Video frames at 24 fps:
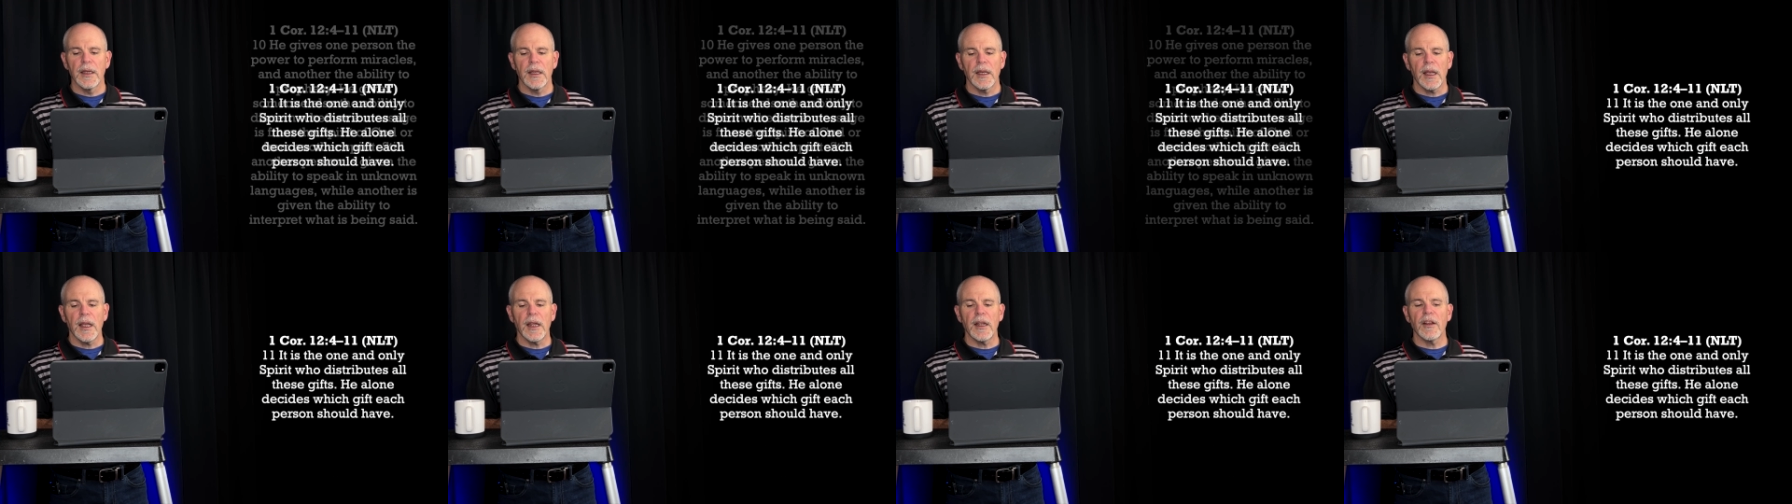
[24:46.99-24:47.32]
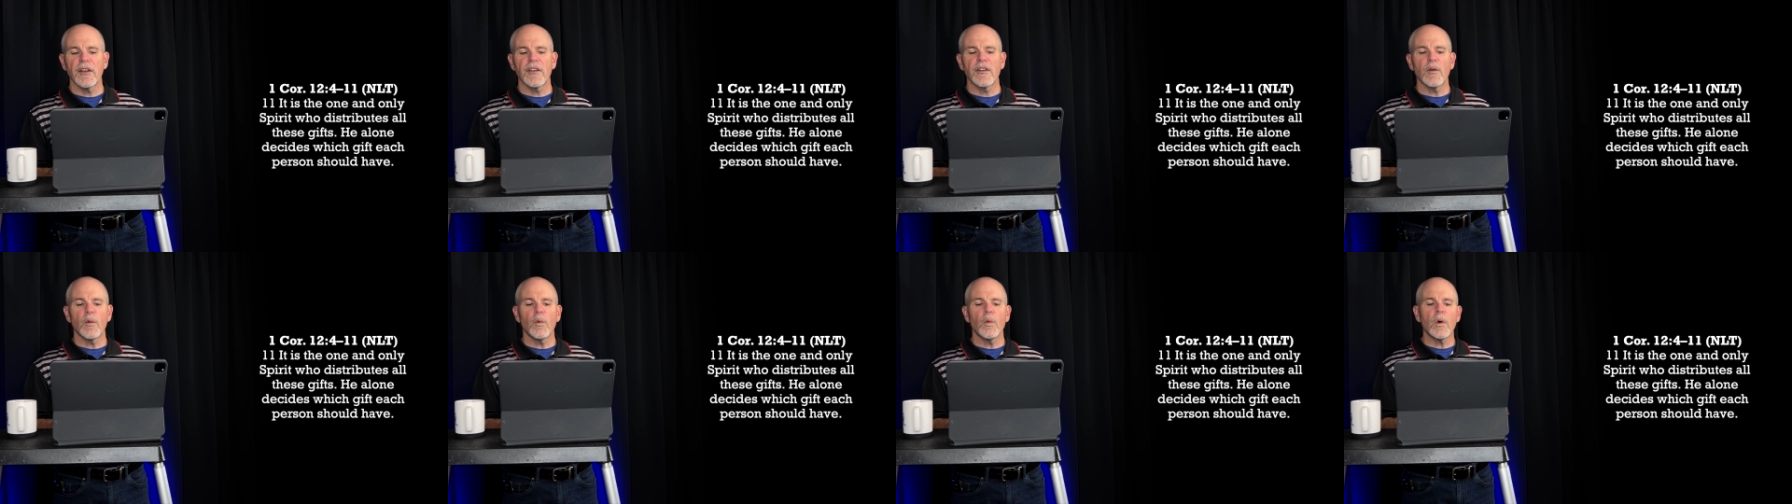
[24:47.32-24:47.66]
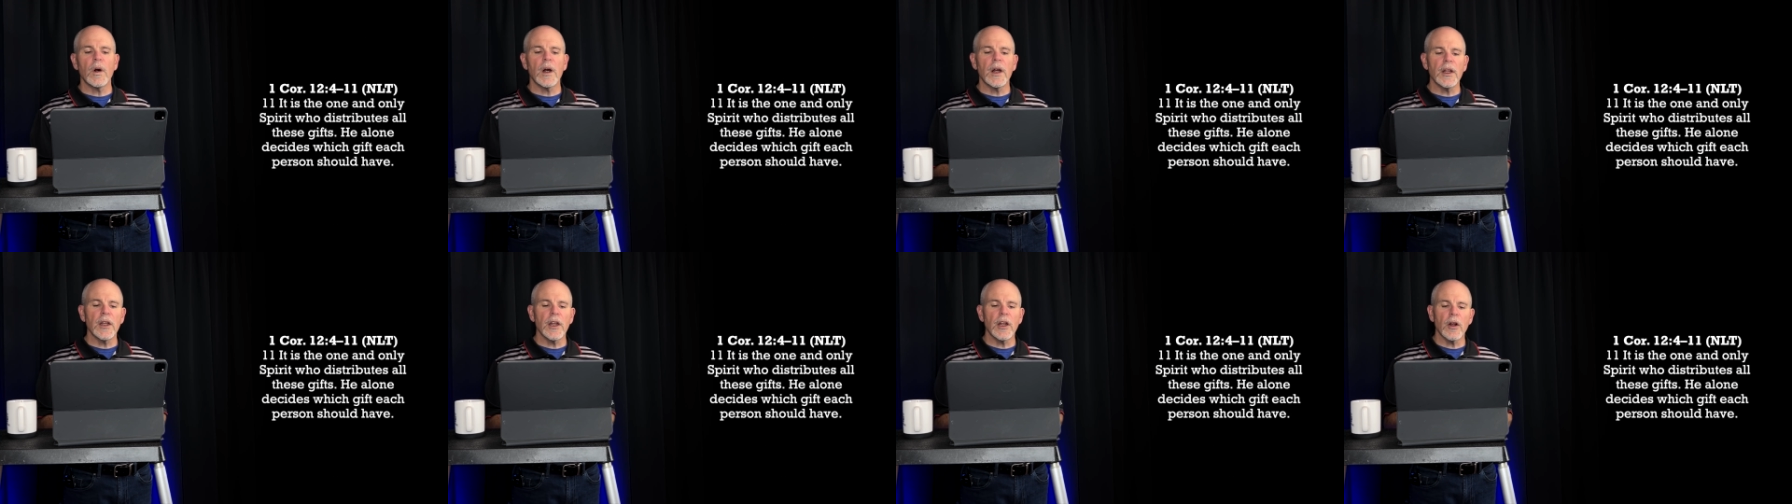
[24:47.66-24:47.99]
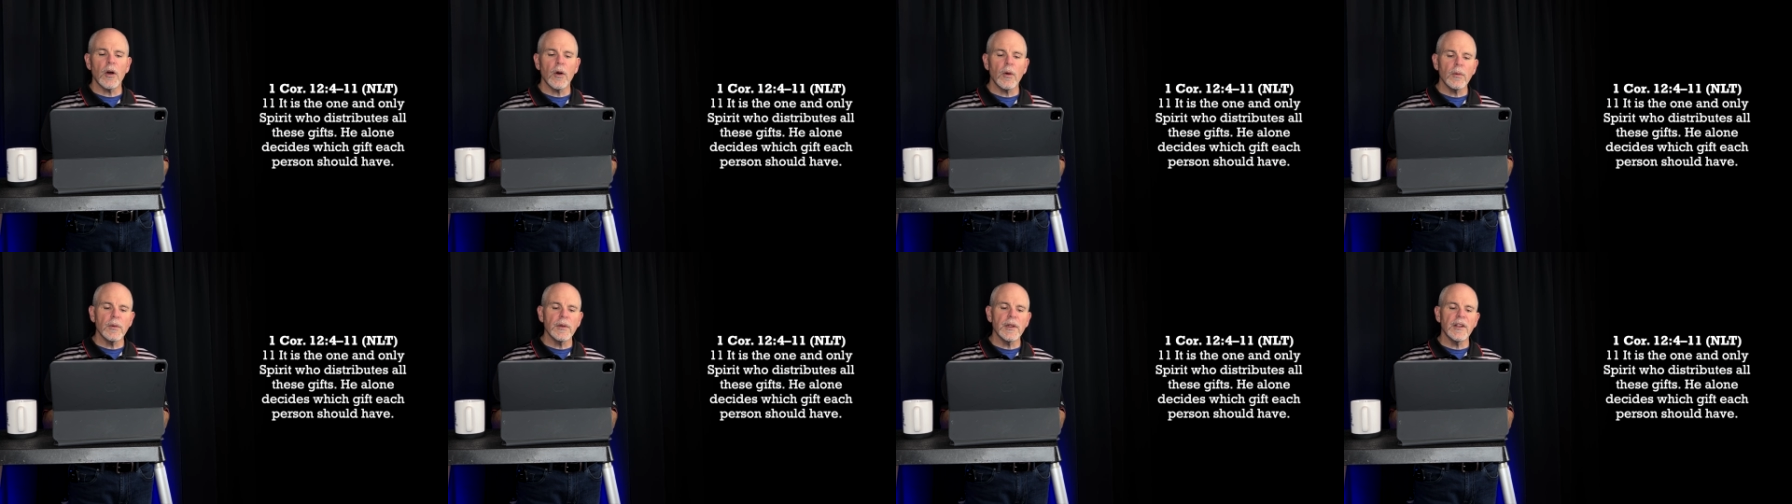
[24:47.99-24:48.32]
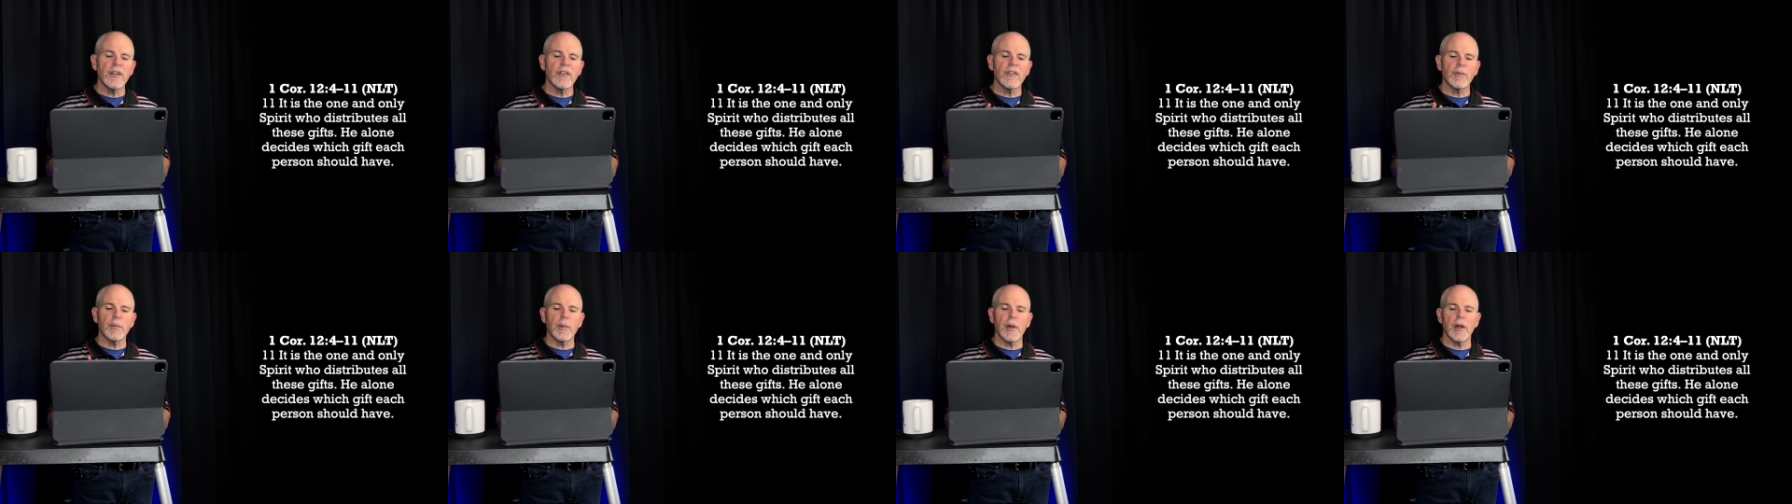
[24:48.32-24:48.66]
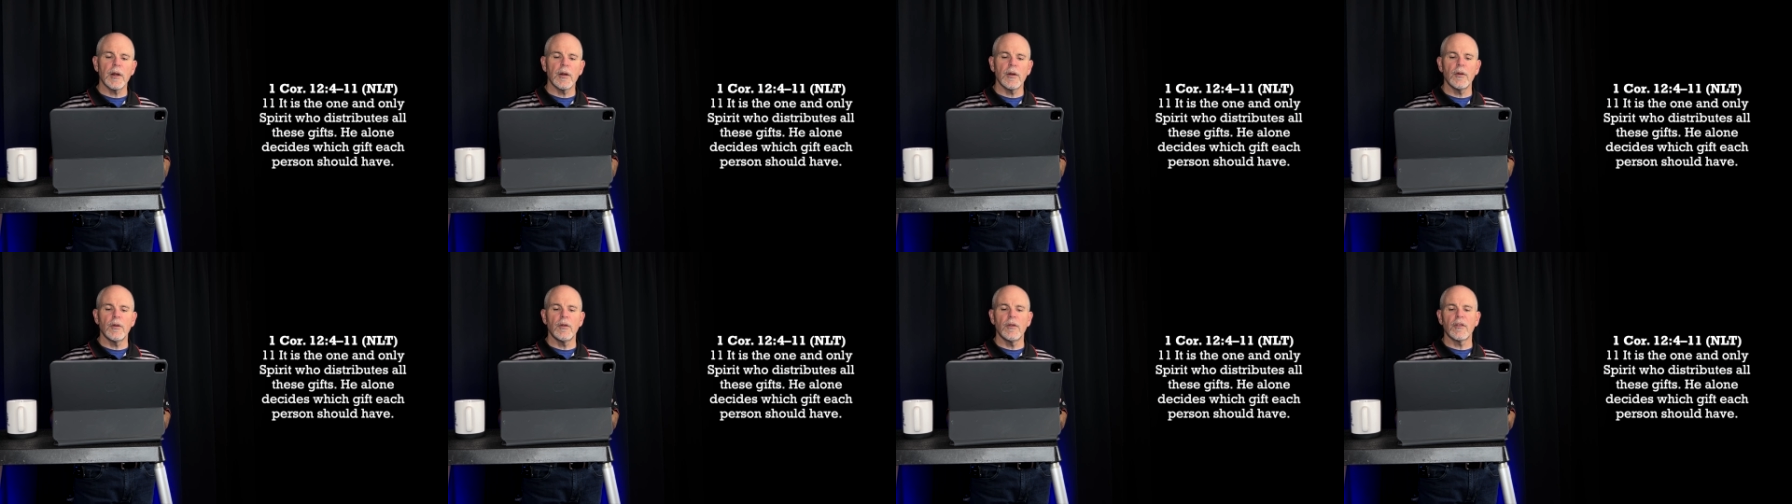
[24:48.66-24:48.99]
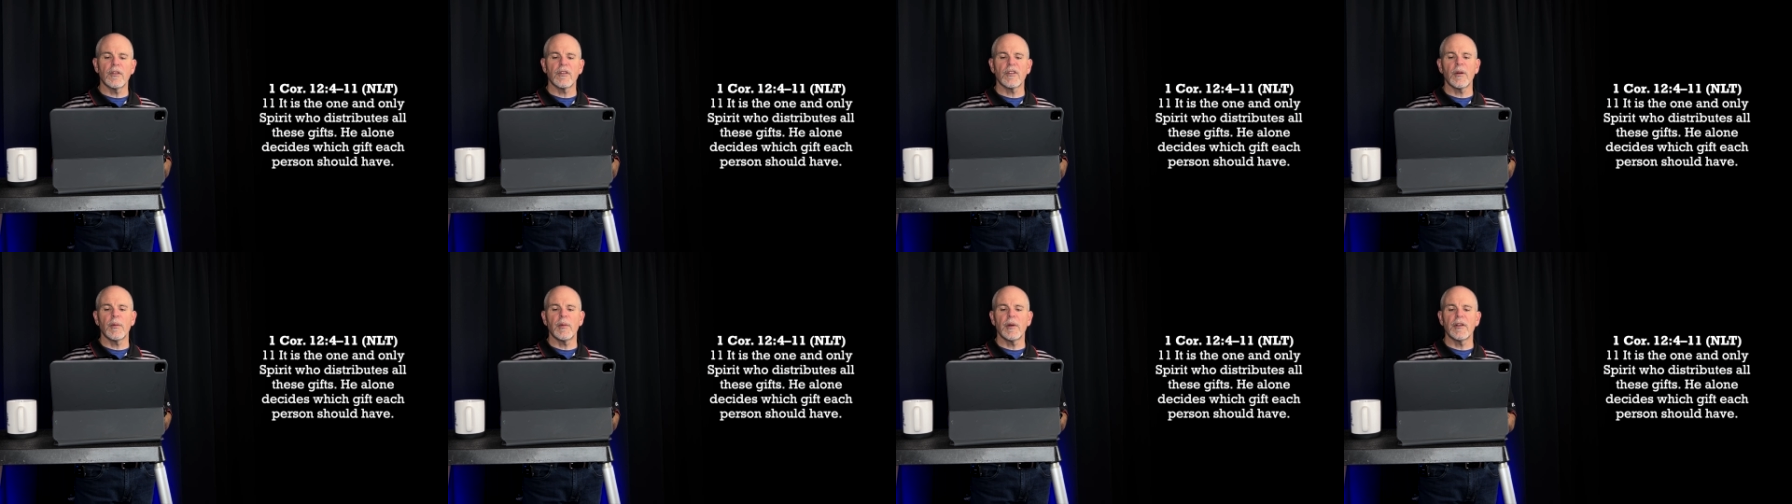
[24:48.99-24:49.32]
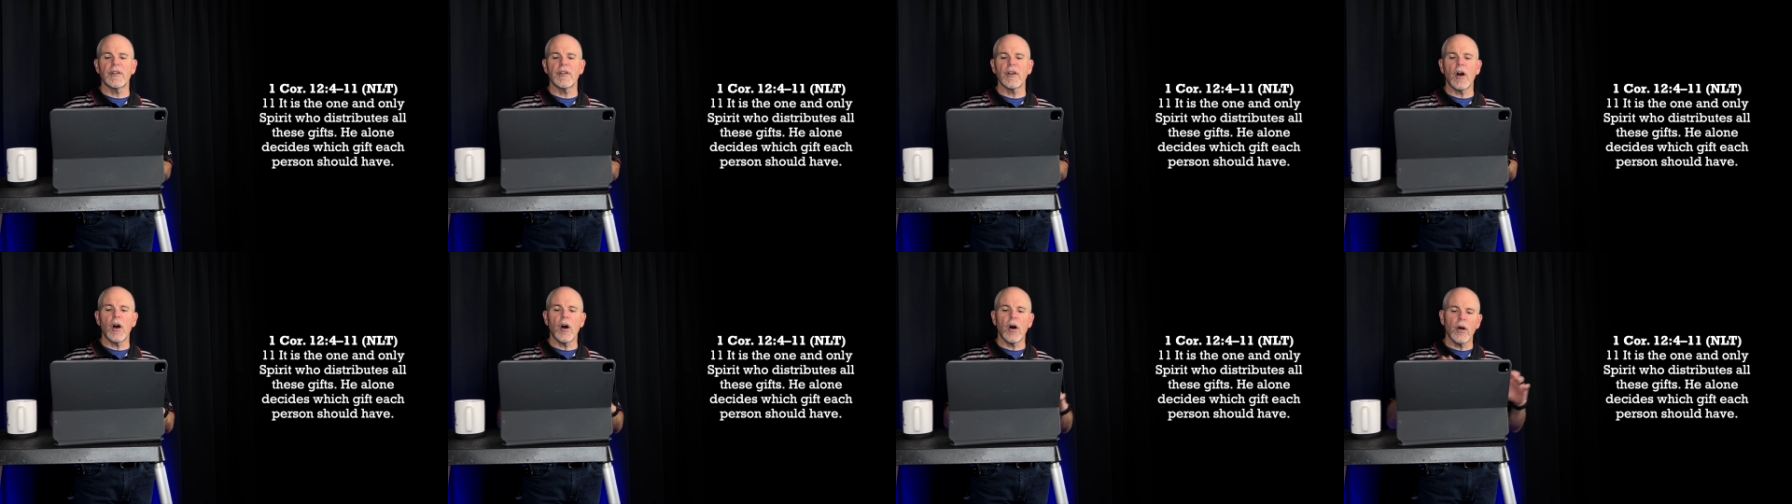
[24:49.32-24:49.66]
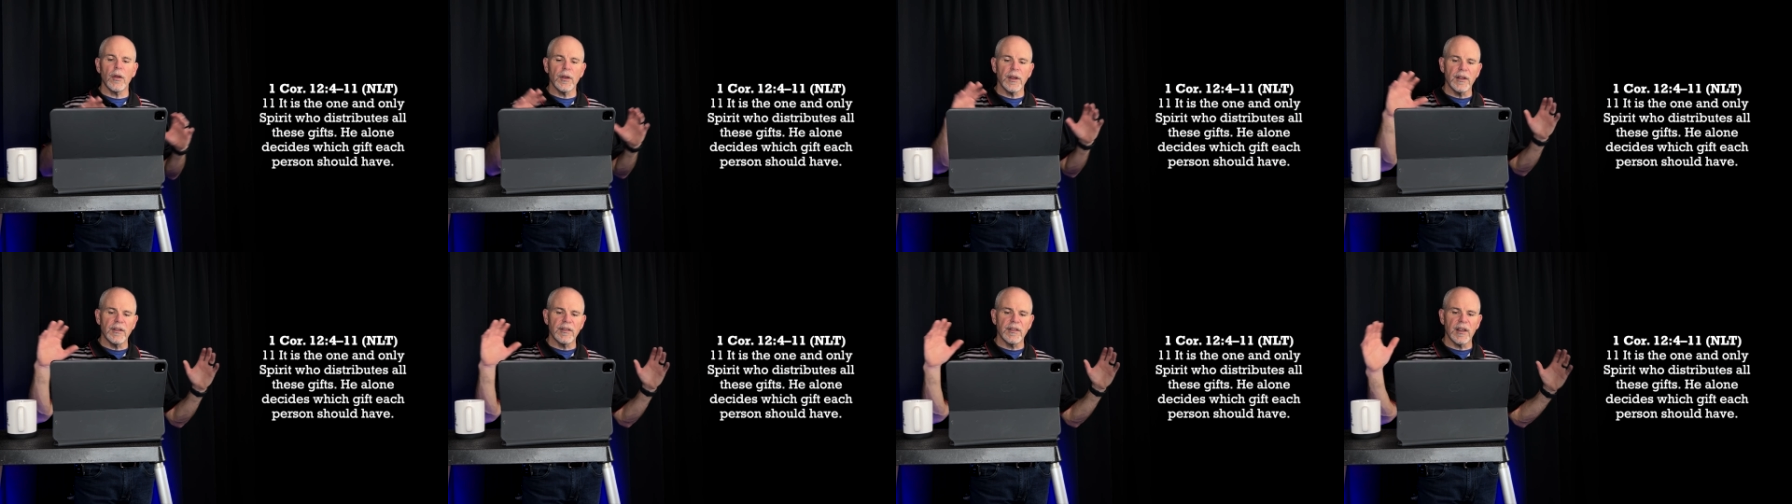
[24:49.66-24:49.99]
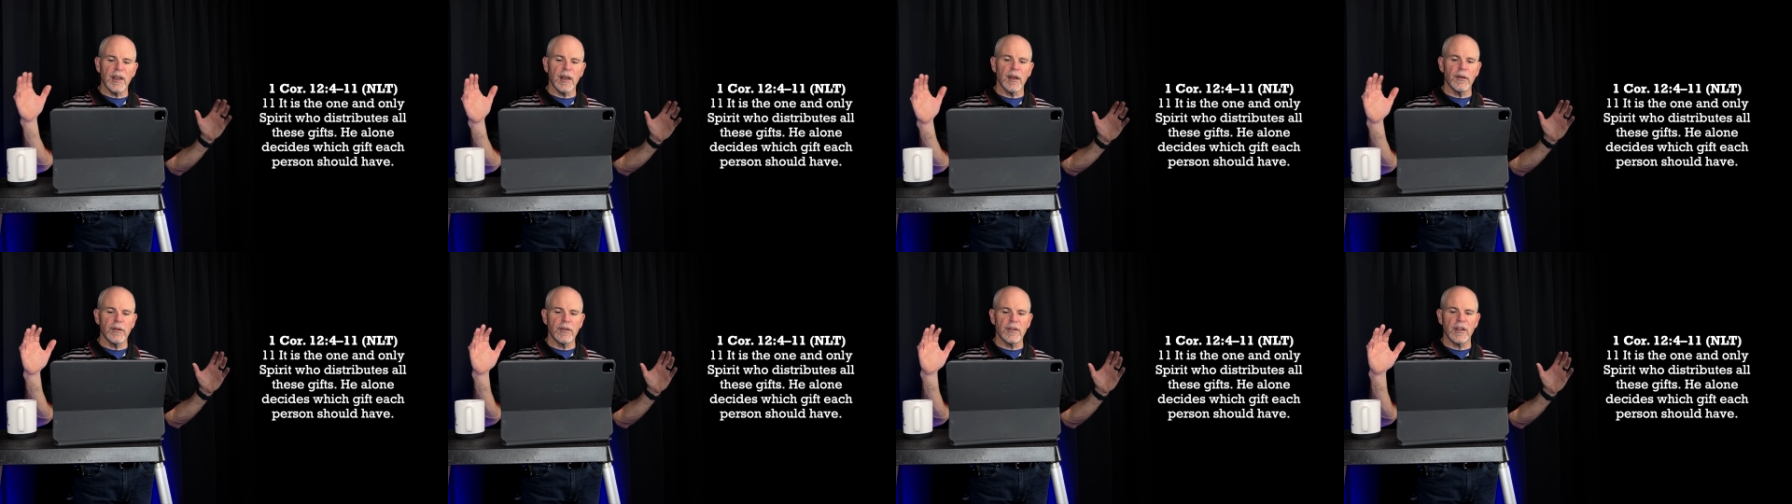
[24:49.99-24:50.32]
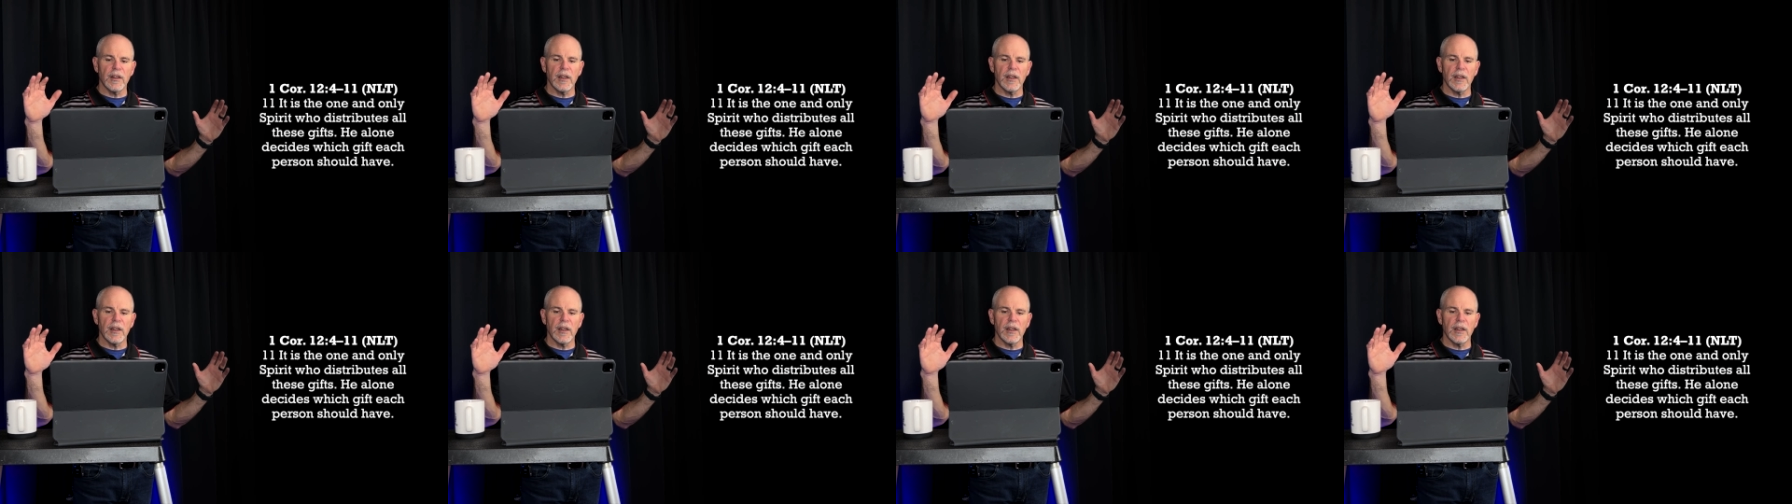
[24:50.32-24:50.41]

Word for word: It is the one and only Spirit who distributes all these gifts,